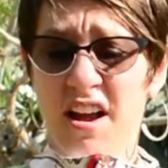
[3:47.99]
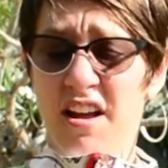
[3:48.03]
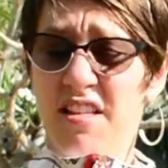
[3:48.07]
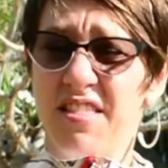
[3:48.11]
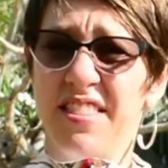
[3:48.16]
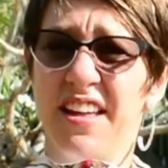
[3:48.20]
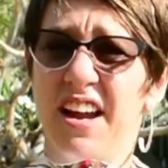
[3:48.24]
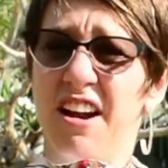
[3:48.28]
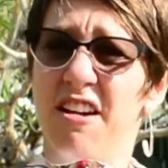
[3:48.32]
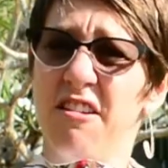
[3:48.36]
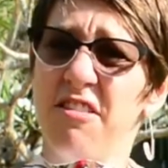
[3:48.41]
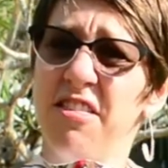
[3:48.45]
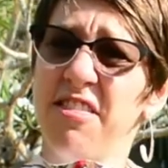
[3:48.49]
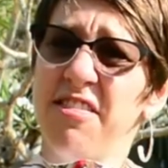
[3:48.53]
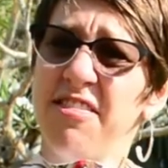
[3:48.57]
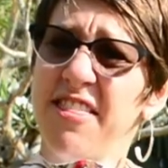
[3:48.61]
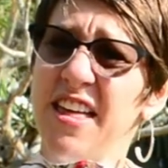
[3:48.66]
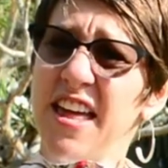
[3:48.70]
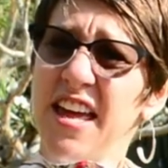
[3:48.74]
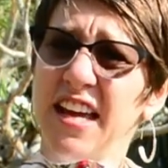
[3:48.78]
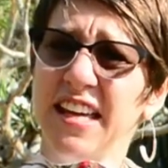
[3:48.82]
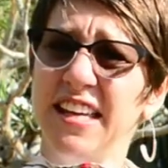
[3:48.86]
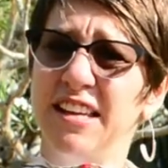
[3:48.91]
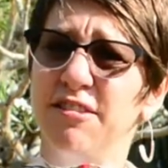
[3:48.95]
They're
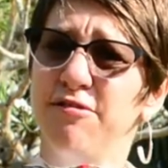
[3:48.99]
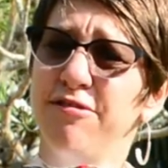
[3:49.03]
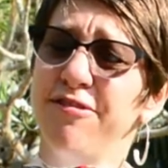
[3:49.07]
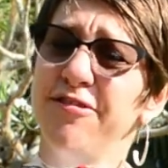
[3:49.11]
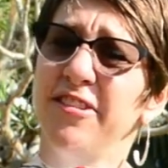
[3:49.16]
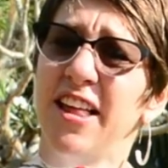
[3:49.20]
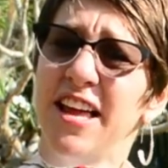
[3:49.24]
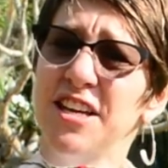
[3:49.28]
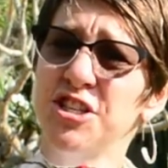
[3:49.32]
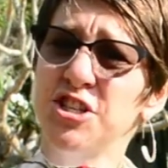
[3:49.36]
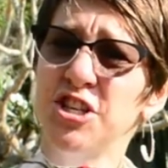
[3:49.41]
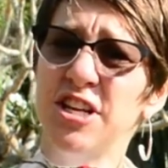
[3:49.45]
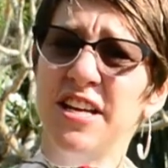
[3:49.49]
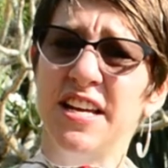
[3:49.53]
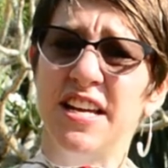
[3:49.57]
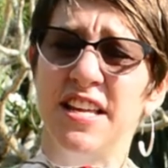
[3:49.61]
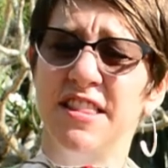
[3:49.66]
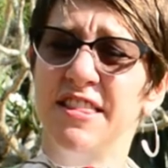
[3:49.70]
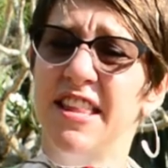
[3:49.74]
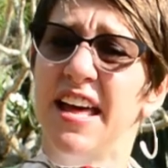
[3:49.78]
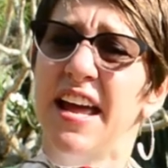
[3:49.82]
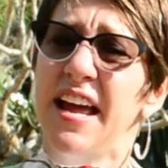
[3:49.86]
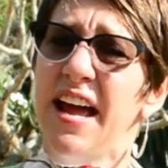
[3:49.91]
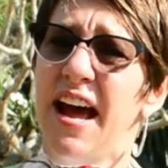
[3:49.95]
thick and fleshy
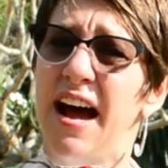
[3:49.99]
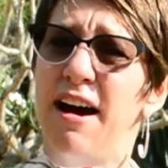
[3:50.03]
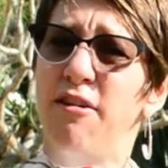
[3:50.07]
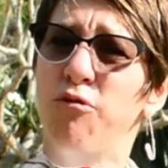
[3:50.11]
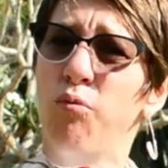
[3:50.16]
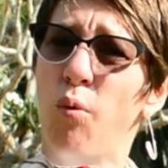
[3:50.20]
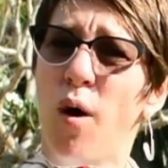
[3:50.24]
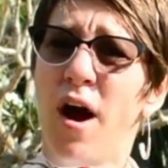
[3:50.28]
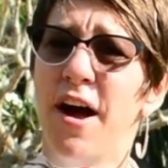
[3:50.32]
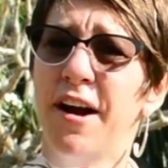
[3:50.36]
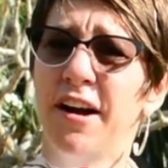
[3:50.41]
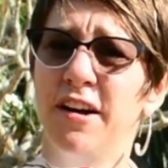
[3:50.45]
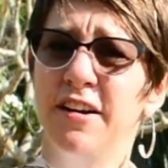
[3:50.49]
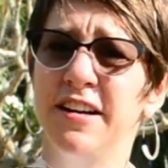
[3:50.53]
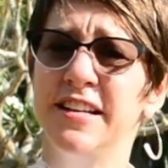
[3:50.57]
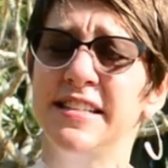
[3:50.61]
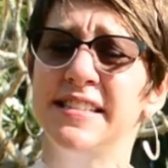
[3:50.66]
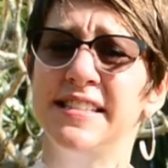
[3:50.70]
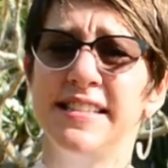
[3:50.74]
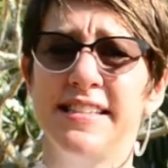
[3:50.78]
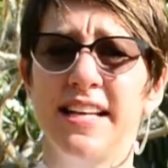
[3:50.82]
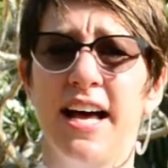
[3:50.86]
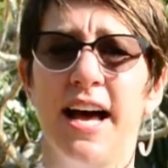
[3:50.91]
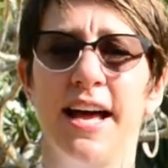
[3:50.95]
and they have water
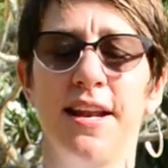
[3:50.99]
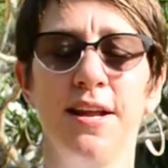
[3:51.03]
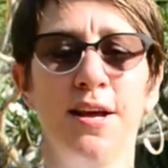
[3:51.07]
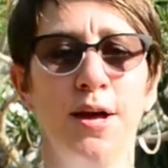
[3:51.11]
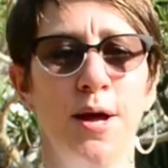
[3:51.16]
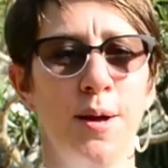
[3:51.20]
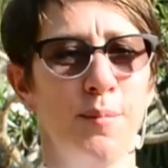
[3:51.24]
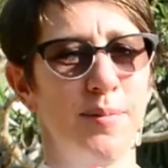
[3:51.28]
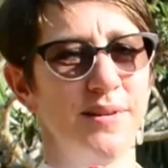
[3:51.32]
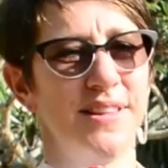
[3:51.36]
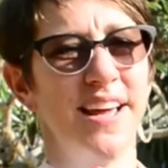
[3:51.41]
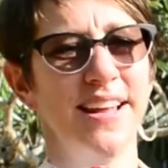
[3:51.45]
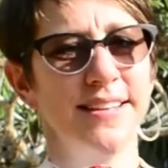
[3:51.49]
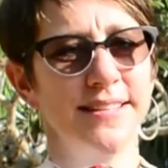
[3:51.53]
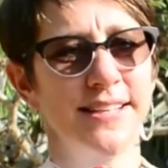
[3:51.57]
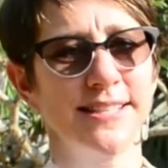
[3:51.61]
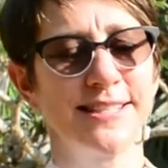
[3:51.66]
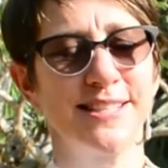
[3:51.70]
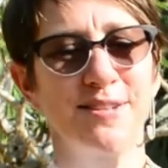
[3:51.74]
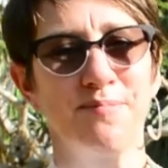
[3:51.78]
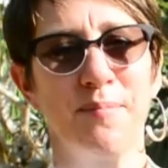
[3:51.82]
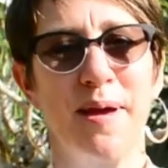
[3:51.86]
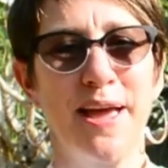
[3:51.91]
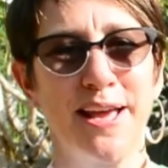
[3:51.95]
inside, but that
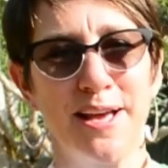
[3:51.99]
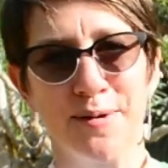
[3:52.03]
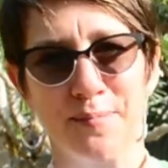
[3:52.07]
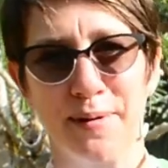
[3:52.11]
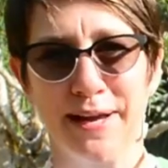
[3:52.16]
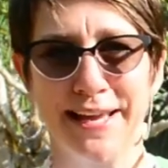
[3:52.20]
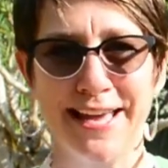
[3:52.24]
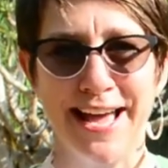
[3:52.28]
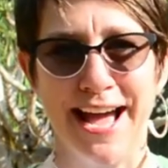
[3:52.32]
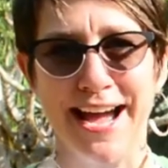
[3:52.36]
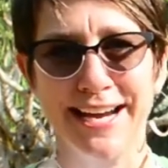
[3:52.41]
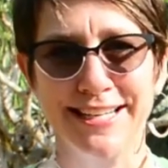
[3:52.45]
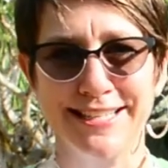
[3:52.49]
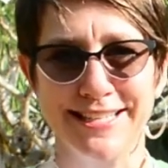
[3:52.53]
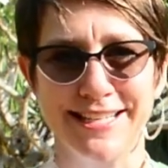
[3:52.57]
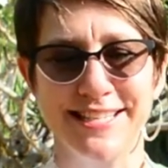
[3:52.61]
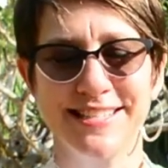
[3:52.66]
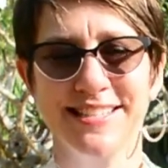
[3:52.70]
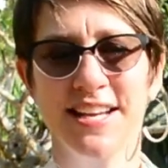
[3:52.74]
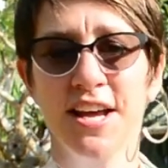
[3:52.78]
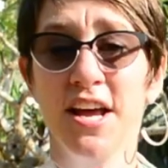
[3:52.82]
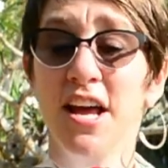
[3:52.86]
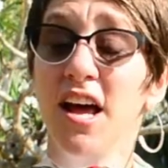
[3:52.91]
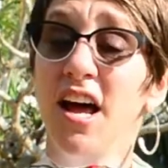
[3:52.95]
doesn't make them a
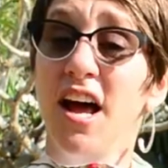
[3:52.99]
cactus.